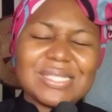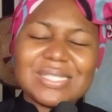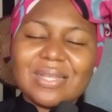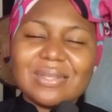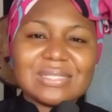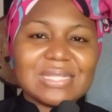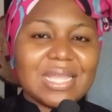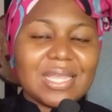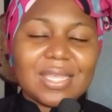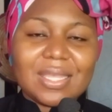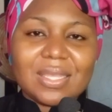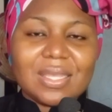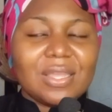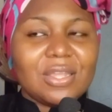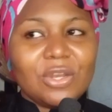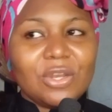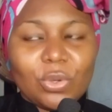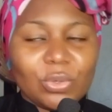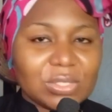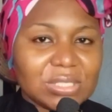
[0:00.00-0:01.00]
That was like a
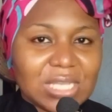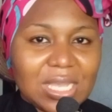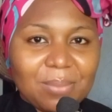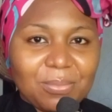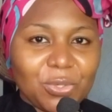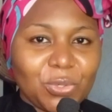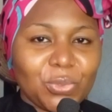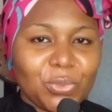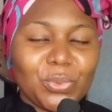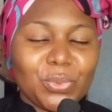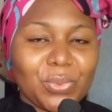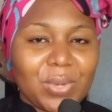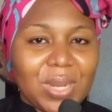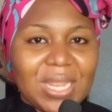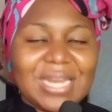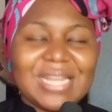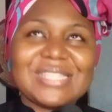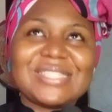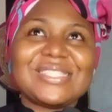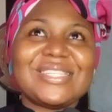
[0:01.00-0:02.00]
long time ago,
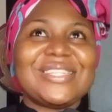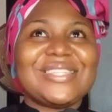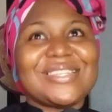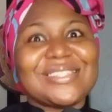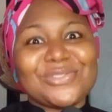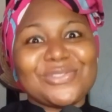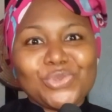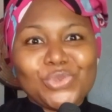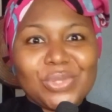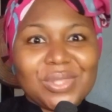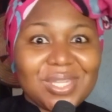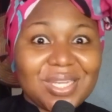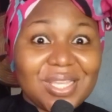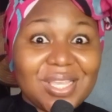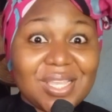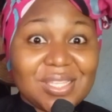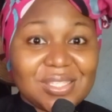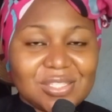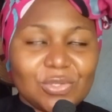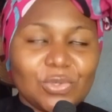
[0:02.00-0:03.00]
right? Let's say like 2-3
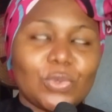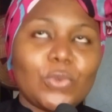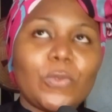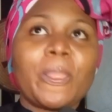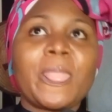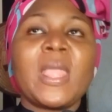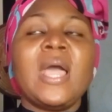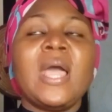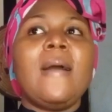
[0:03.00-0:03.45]
years ago.